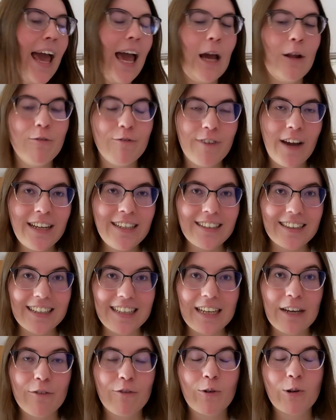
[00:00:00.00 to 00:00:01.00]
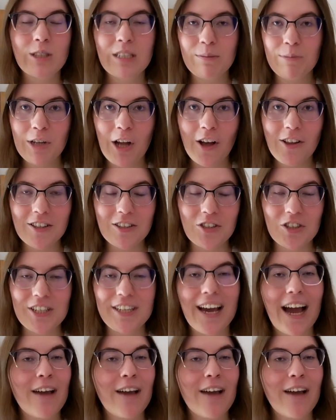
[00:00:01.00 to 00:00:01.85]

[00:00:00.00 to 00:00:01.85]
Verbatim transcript: And finally, for Demonology,